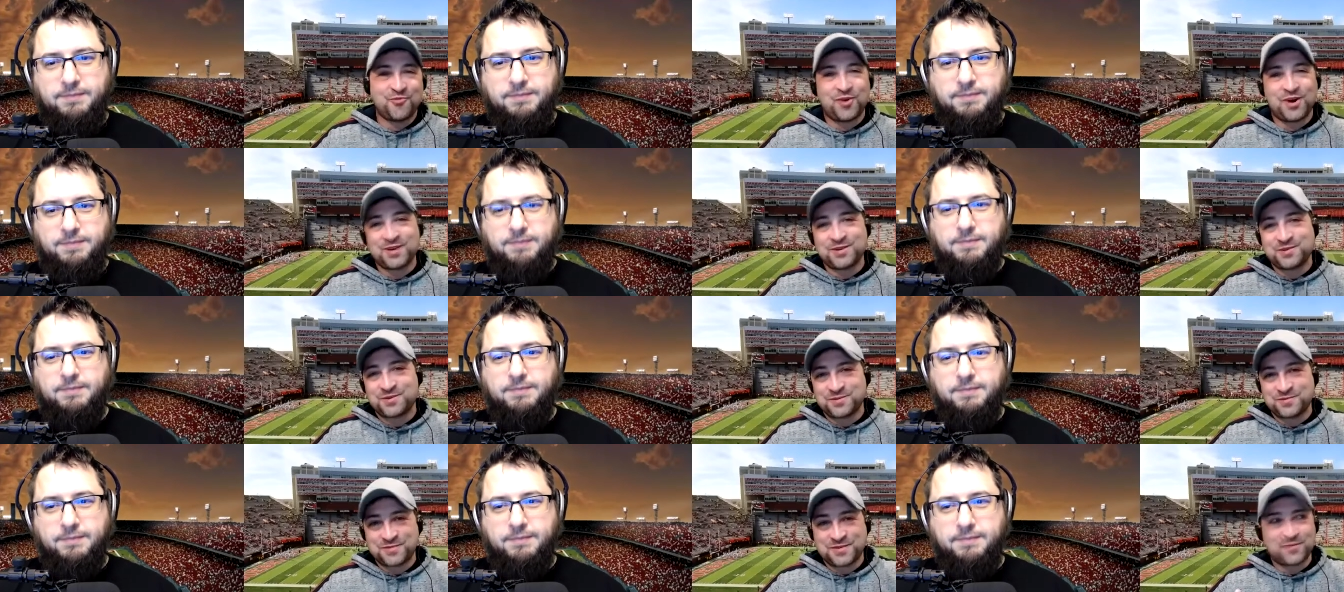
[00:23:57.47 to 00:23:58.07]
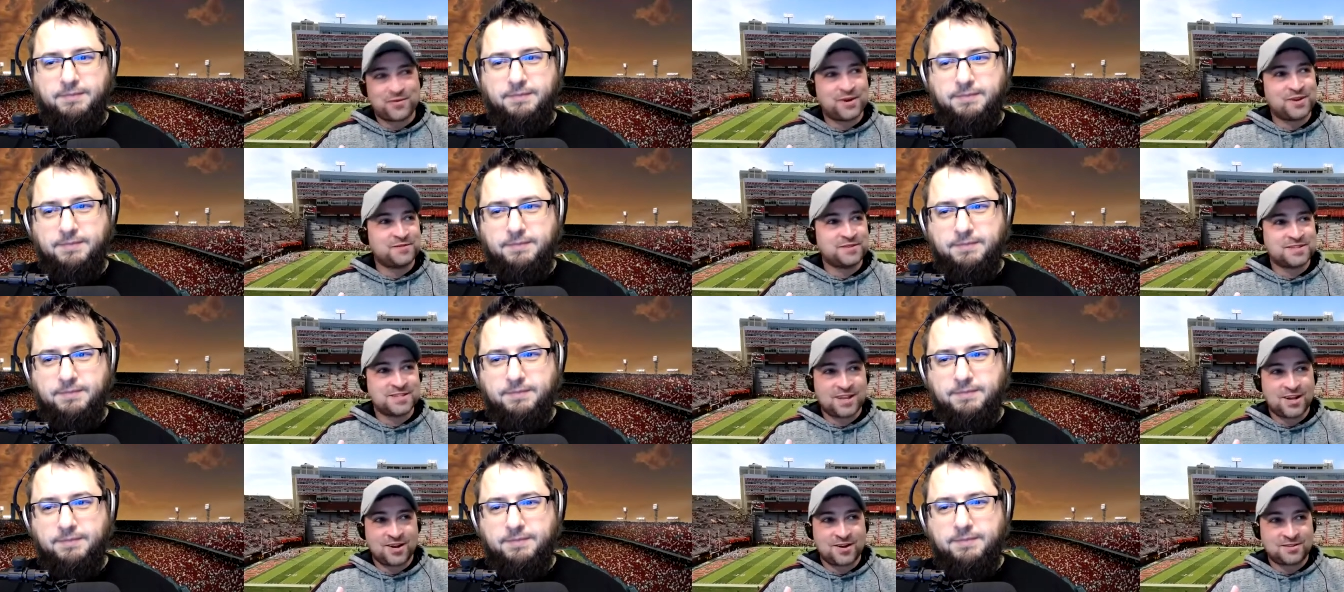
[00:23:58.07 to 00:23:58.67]
Speaker 1: one one
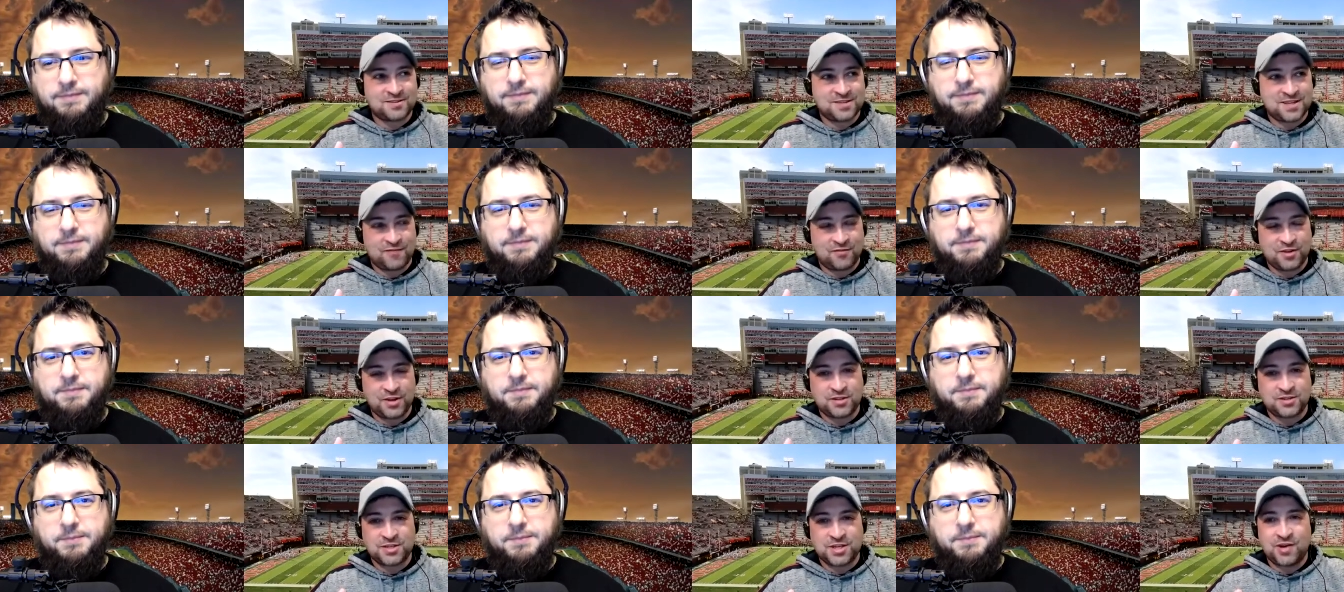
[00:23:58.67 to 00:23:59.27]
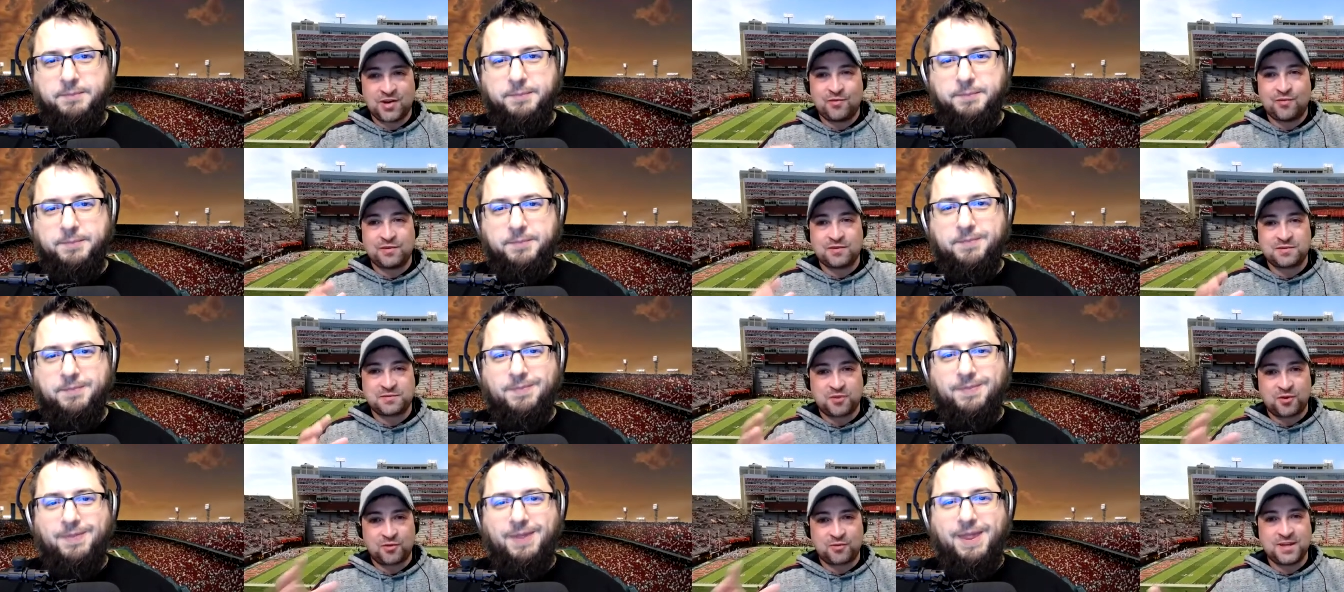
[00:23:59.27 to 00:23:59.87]
was there several years ago, and one
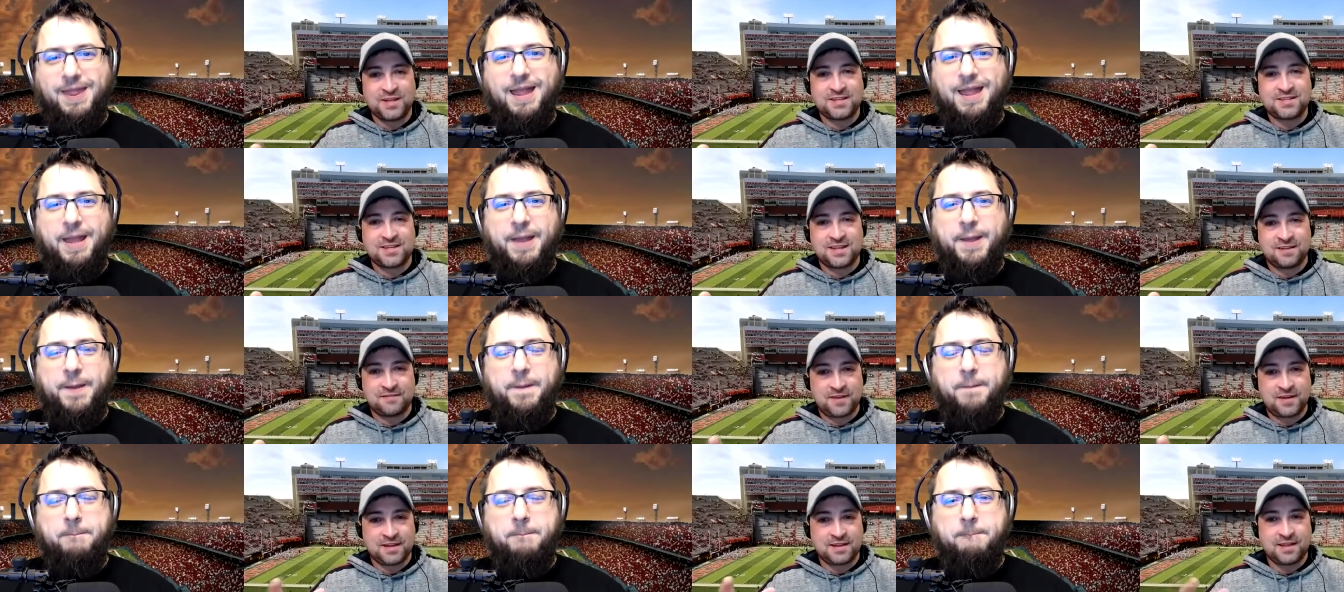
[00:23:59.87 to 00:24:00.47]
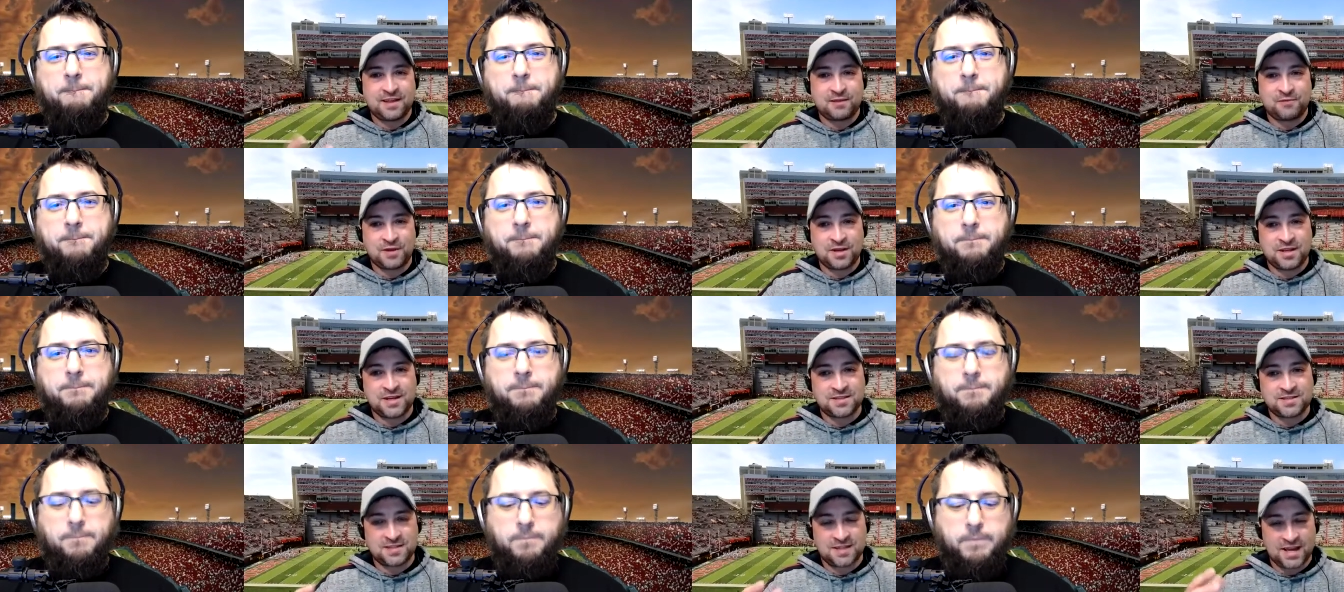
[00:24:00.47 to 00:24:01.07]
was more recent. And finally, they
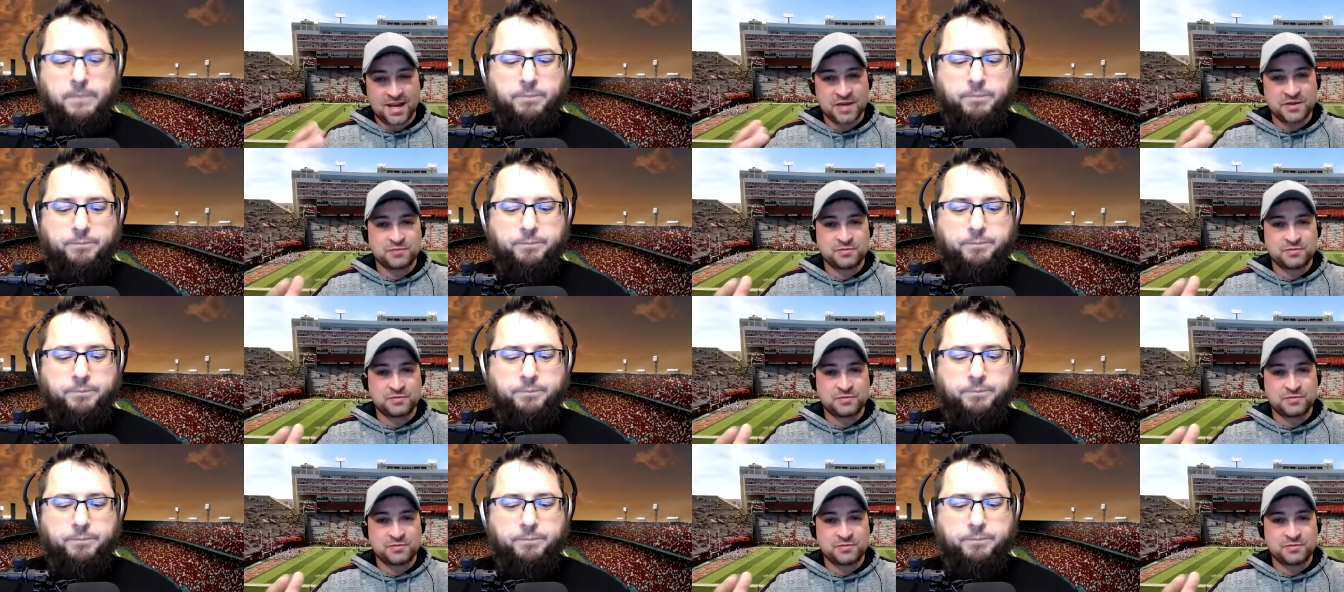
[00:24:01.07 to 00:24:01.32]
realized the guy who